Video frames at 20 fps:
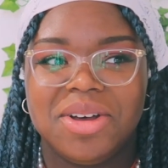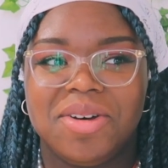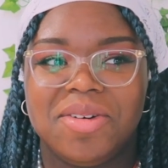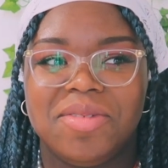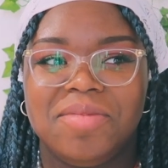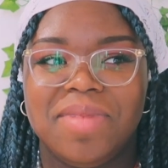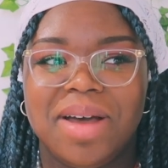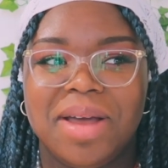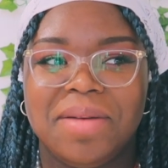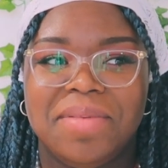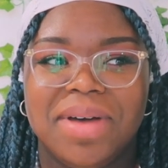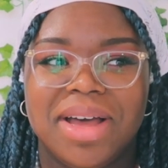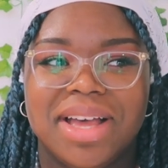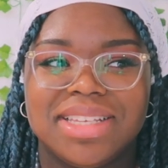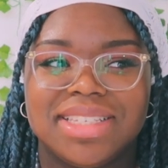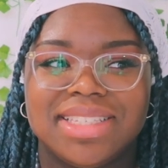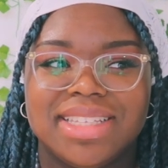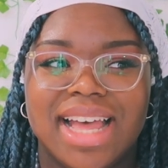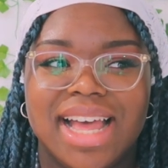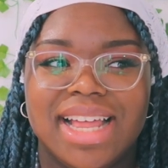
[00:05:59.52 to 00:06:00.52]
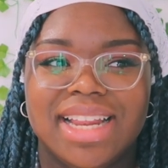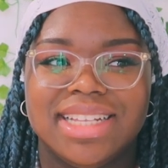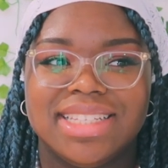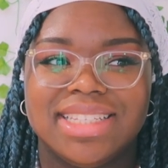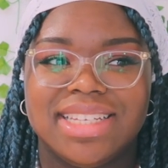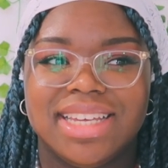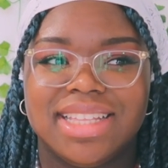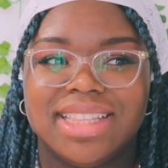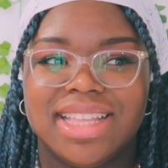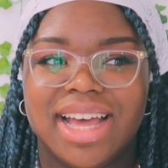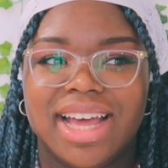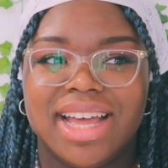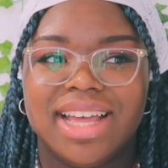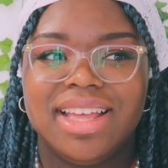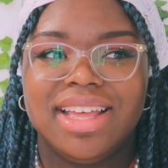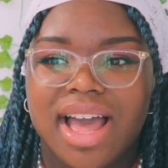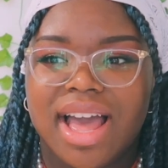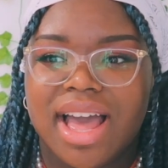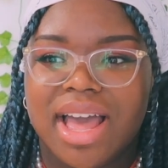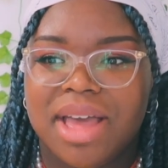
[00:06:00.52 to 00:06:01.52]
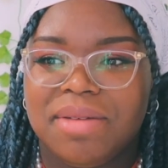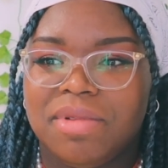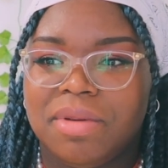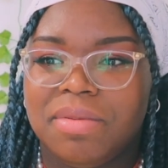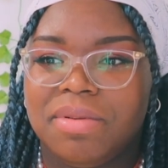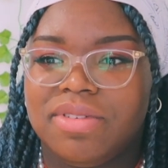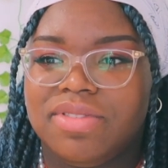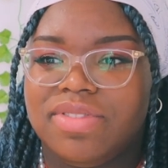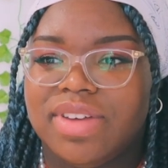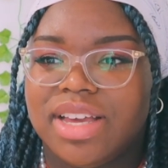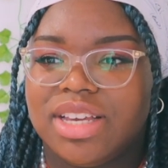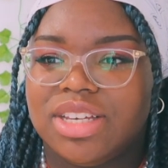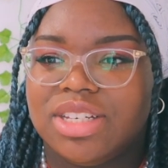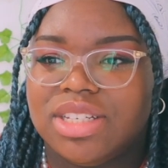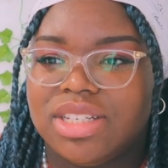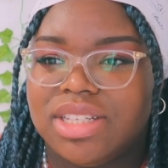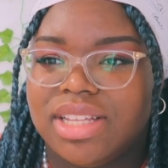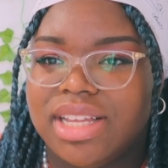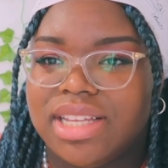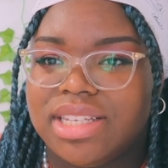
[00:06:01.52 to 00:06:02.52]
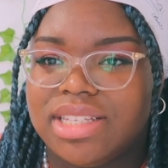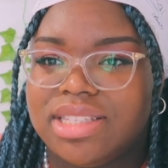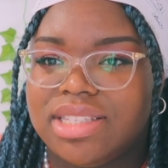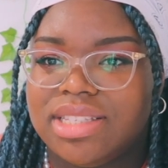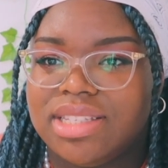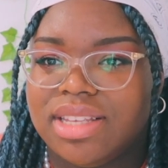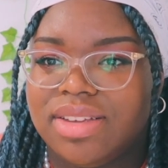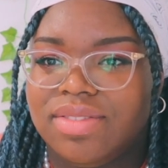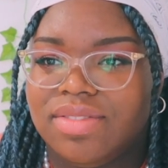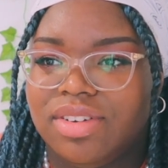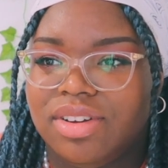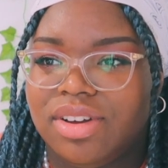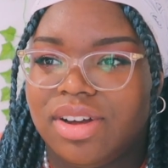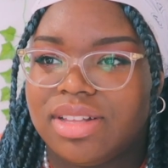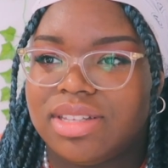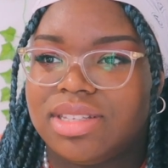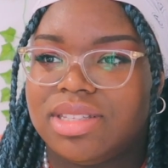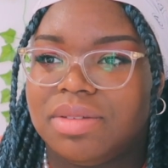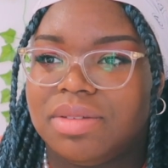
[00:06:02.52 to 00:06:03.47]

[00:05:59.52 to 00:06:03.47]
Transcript: of my personality that I'm a perfectionist in regards